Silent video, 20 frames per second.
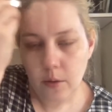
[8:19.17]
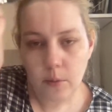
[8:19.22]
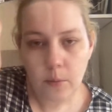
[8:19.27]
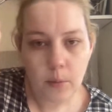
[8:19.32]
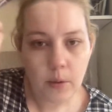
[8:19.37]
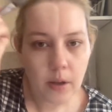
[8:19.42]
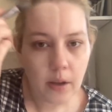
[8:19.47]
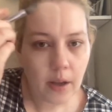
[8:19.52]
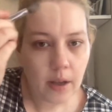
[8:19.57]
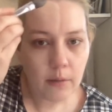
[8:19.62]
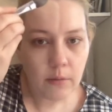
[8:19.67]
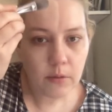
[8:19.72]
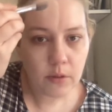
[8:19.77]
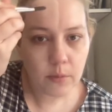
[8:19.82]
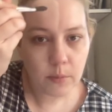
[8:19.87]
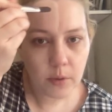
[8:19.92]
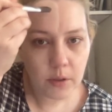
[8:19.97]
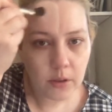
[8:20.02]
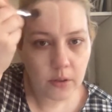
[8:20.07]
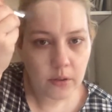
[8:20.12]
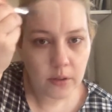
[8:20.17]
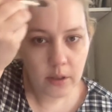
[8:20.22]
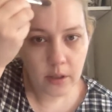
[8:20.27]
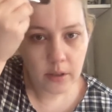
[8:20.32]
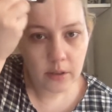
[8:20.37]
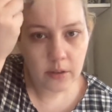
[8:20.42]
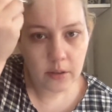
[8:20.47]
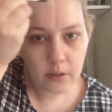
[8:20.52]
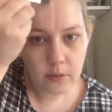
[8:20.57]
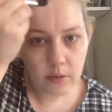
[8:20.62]
We are out of my
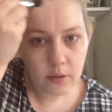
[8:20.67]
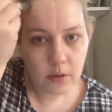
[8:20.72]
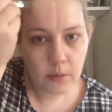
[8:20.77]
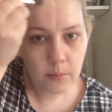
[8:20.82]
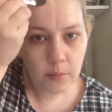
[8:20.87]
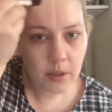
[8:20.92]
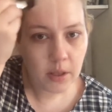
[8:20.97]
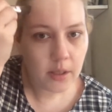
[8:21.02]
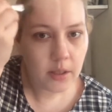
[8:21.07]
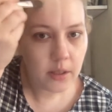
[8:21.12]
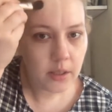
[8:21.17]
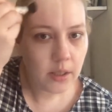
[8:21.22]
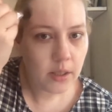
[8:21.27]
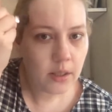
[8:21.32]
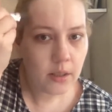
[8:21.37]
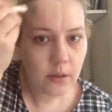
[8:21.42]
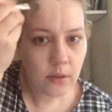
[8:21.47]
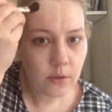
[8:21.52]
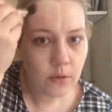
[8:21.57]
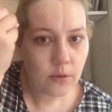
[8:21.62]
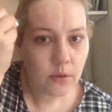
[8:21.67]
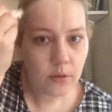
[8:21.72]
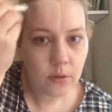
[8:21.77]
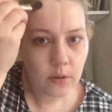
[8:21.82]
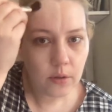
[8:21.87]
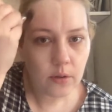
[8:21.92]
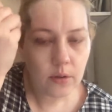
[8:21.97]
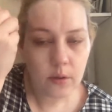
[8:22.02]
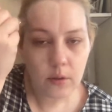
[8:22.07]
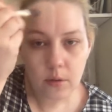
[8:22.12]
utility room and
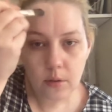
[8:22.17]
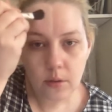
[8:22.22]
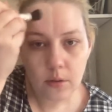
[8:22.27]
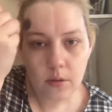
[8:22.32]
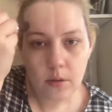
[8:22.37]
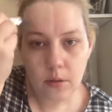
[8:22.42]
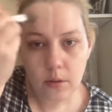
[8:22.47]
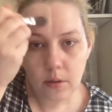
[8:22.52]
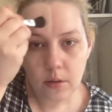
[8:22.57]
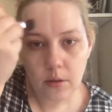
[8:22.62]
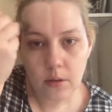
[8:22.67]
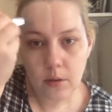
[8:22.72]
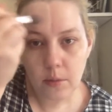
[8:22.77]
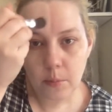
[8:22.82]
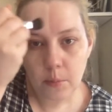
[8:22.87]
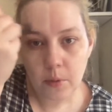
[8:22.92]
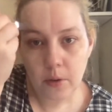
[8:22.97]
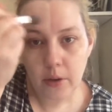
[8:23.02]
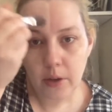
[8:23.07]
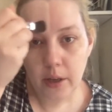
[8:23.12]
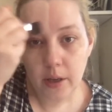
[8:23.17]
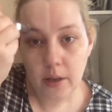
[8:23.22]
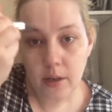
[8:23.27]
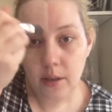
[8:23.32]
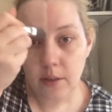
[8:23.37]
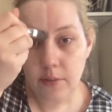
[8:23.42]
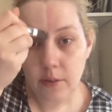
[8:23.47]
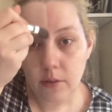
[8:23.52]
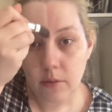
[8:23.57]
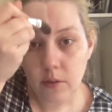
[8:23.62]
into my
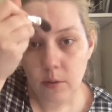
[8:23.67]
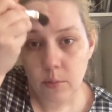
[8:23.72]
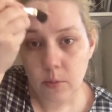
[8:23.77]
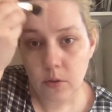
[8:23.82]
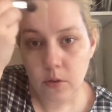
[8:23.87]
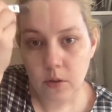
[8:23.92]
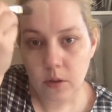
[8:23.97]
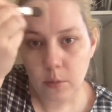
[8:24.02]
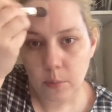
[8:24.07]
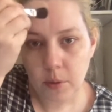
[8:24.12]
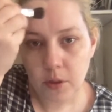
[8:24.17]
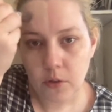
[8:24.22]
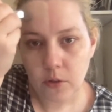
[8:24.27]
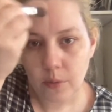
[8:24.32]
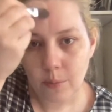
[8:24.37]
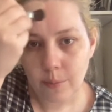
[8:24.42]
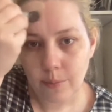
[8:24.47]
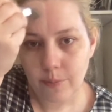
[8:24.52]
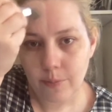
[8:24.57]
living room stroke bedroom,